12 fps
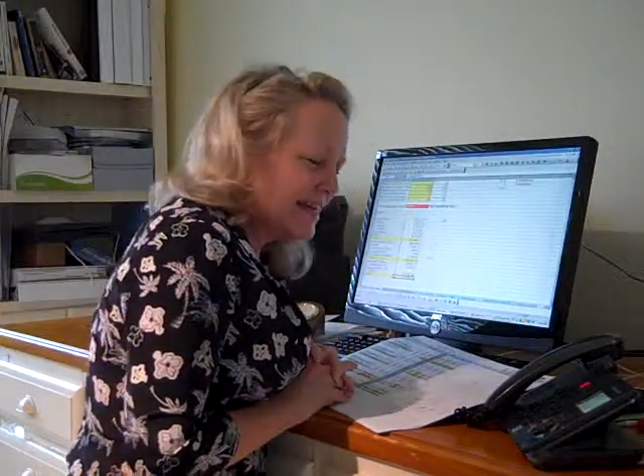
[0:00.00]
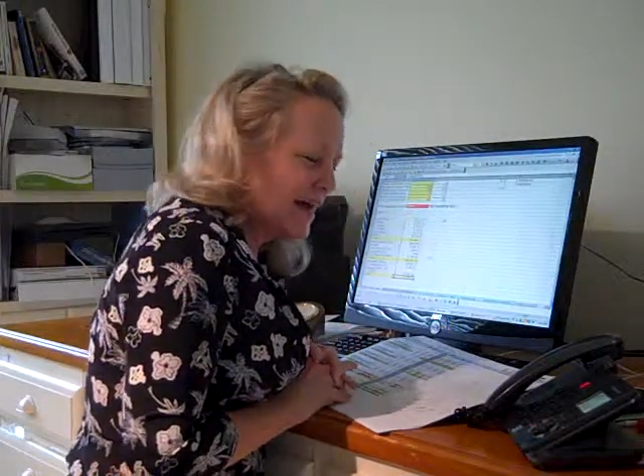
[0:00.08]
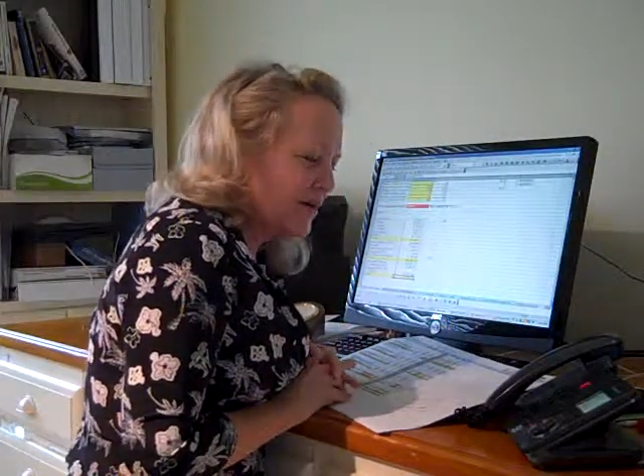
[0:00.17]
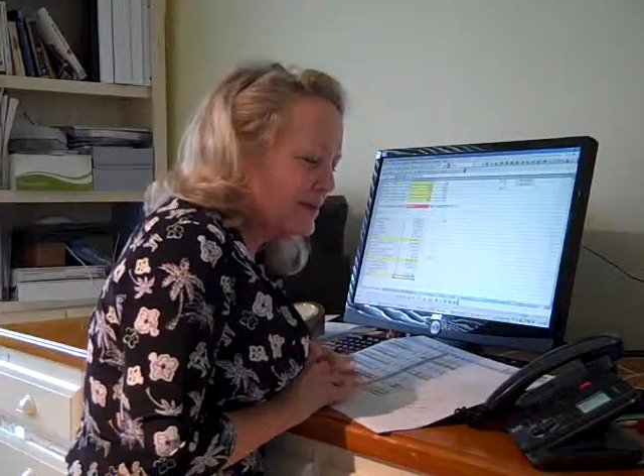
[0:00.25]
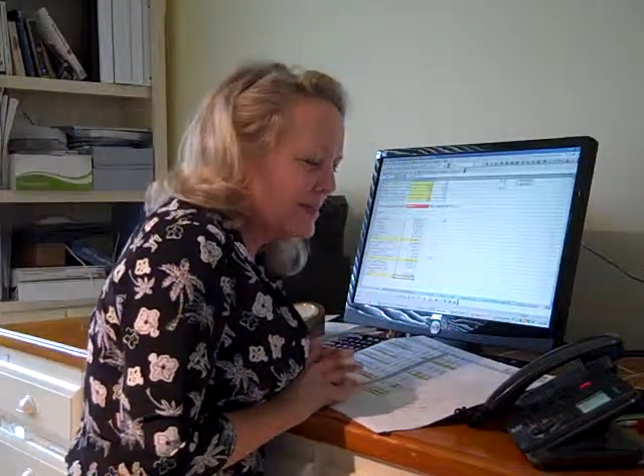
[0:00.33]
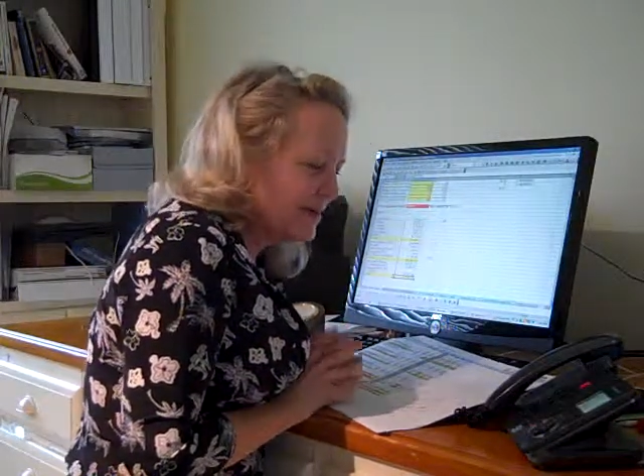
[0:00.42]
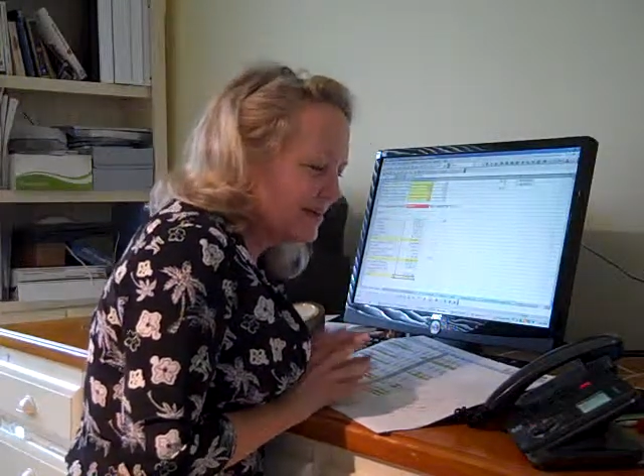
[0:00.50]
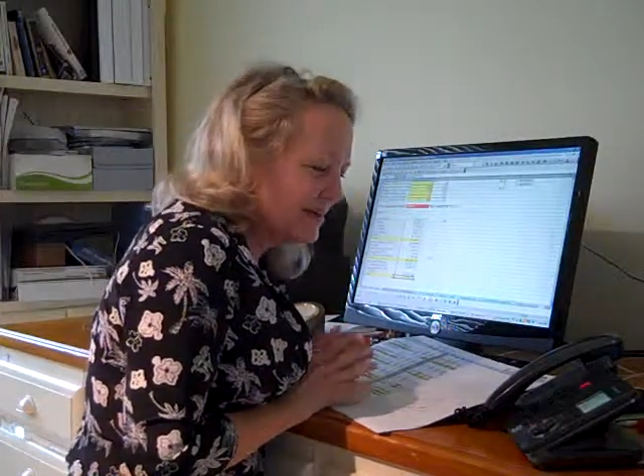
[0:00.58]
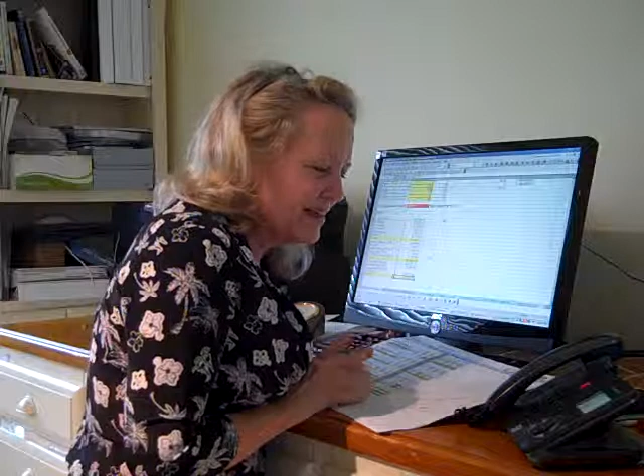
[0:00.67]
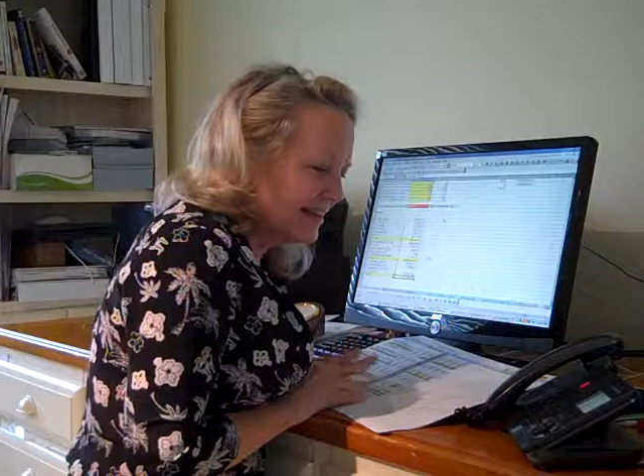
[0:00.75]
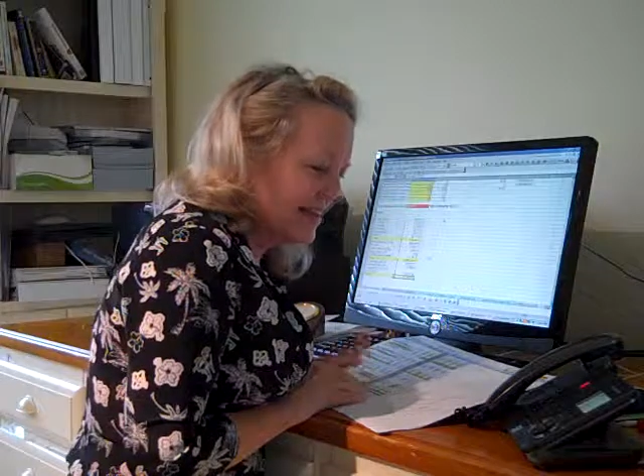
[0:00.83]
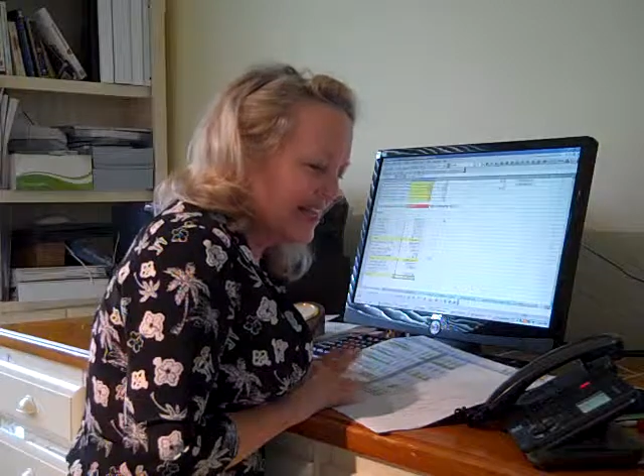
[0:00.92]
Now,
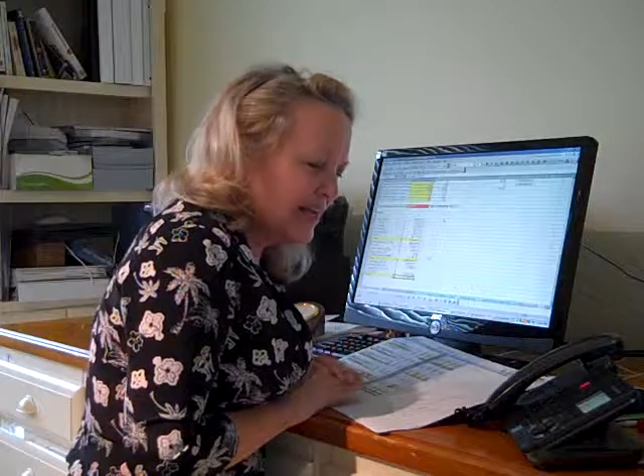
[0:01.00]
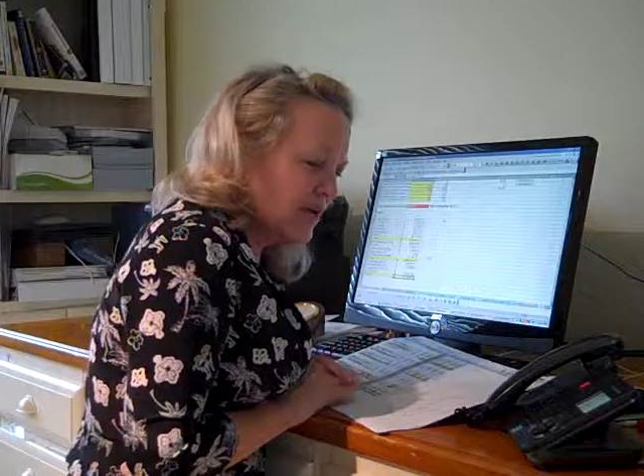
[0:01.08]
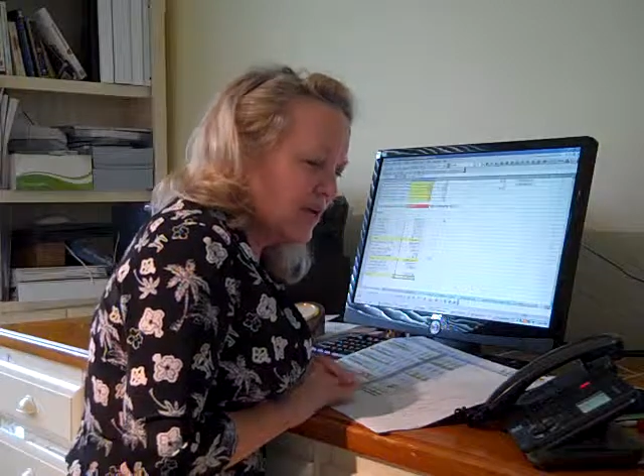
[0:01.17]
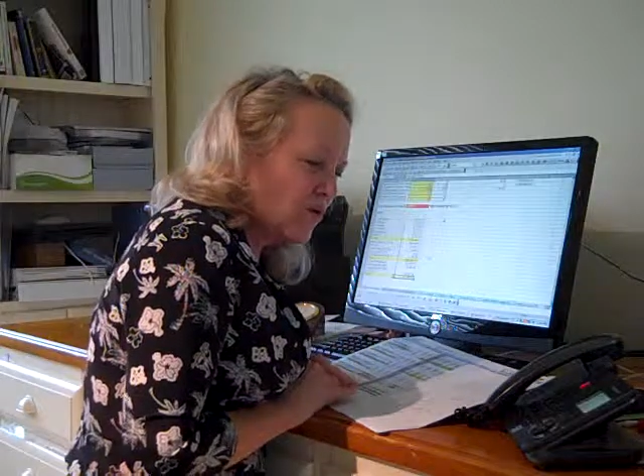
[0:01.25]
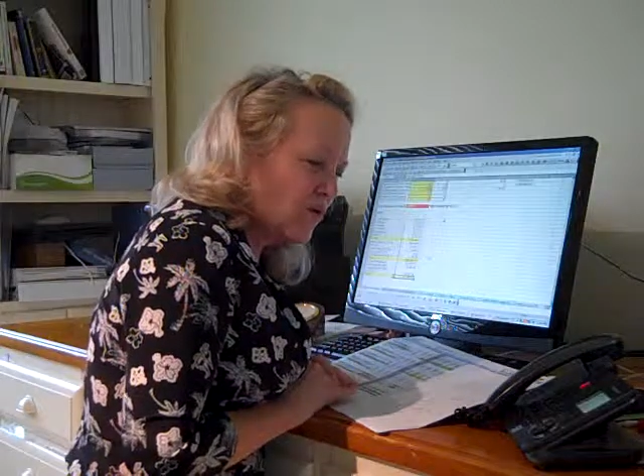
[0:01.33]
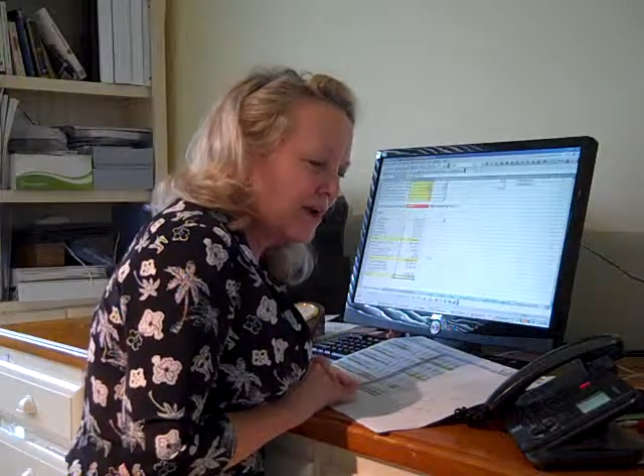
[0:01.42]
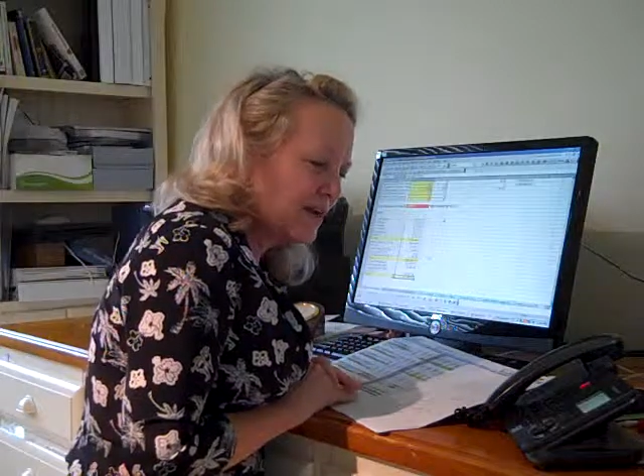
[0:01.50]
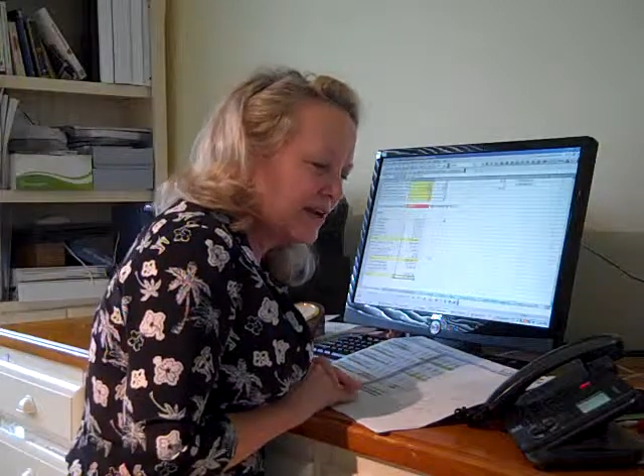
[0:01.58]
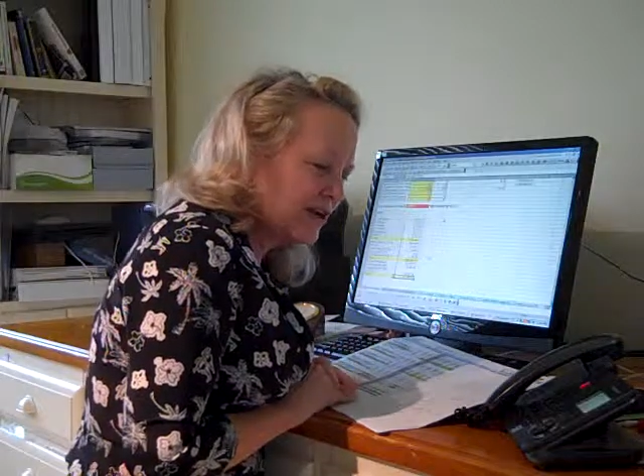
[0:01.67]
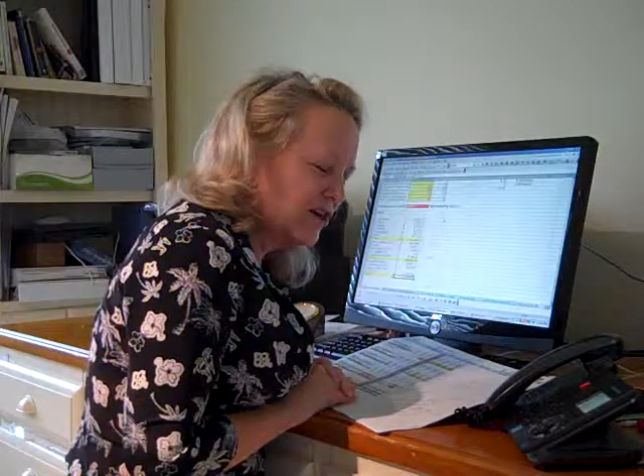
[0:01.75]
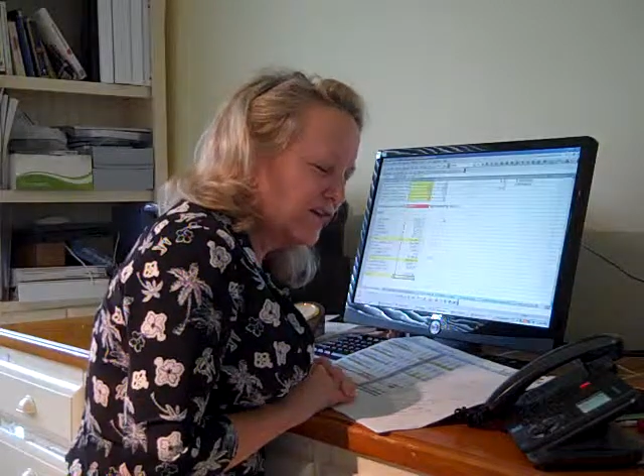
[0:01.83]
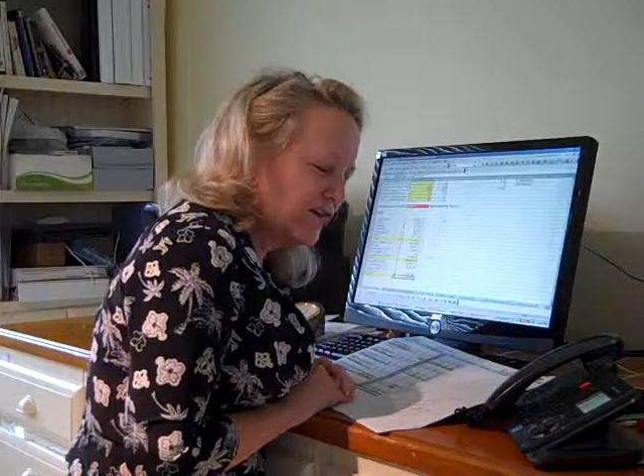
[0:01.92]
typically, we
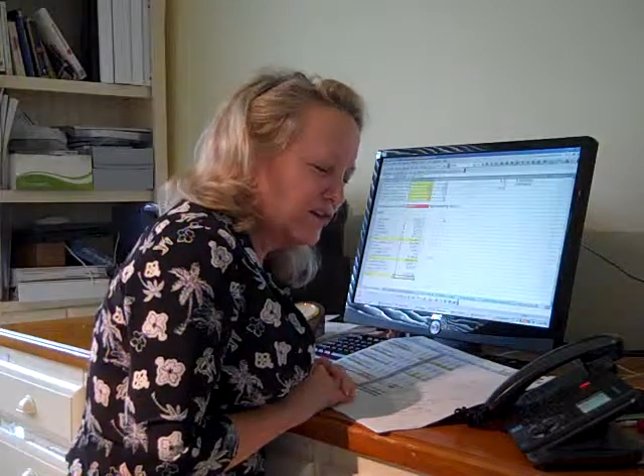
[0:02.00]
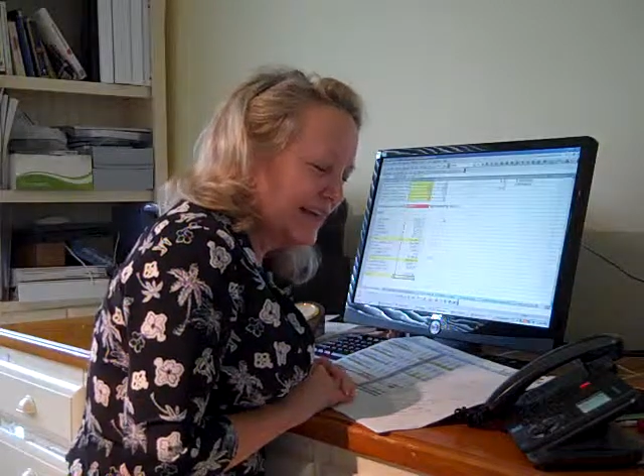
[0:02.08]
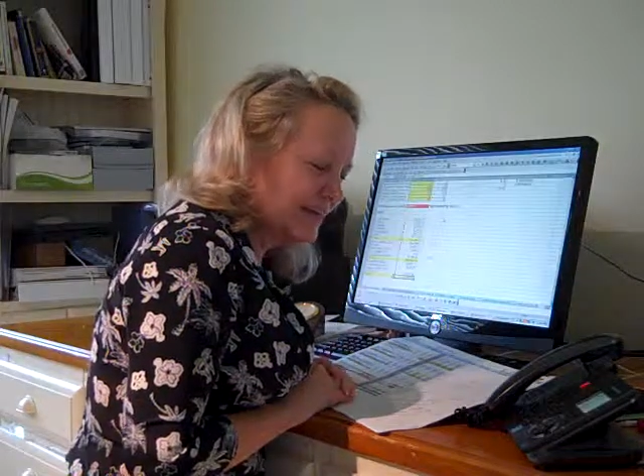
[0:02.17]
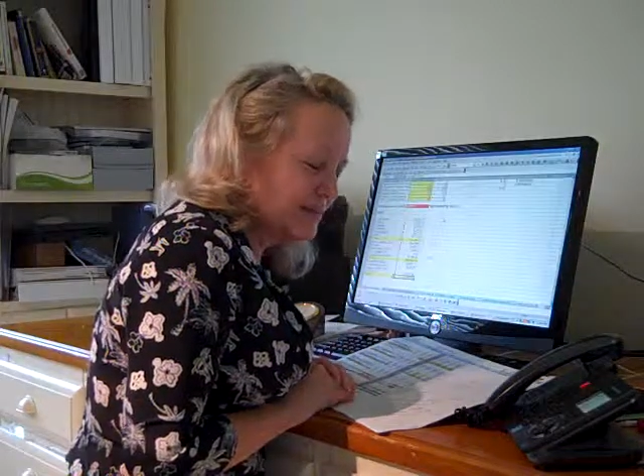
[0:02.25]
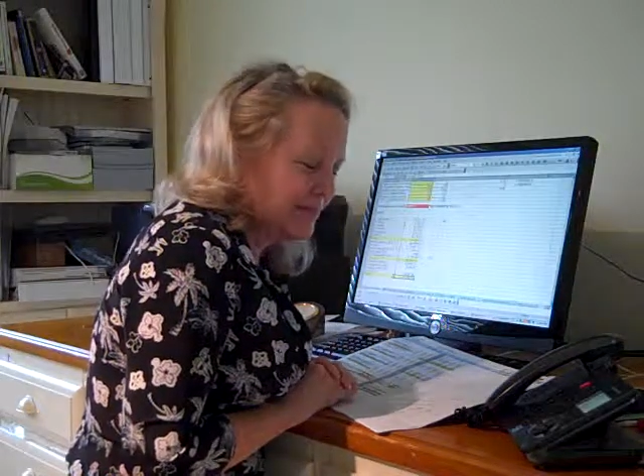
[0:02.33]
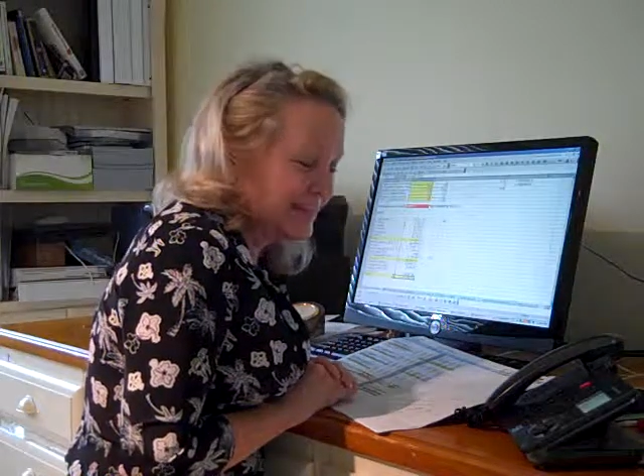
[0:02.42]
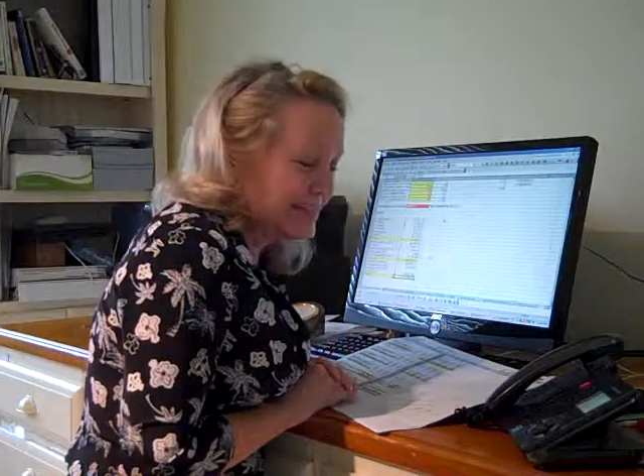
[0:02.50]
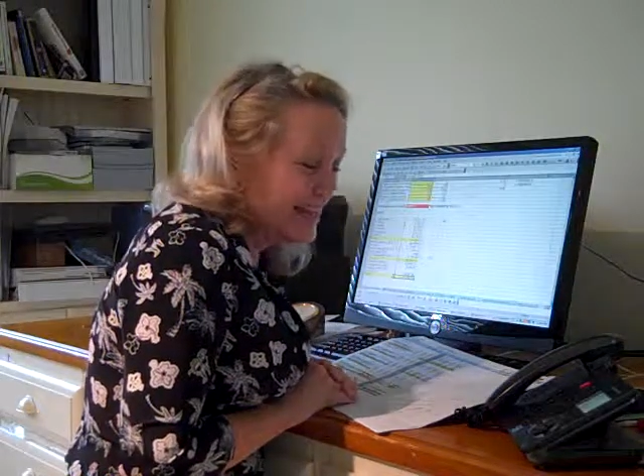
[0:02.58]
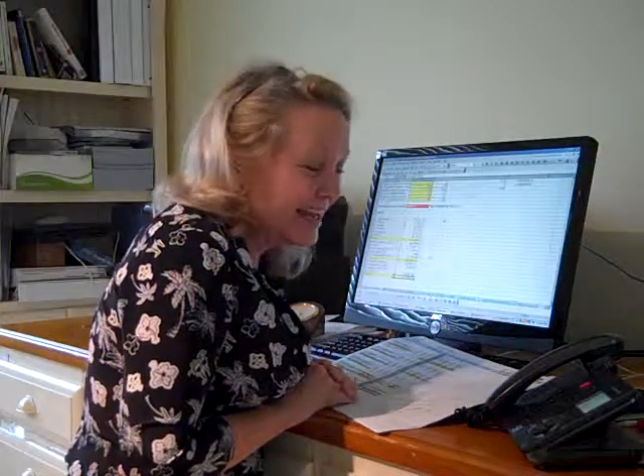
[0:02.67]
would look for that to be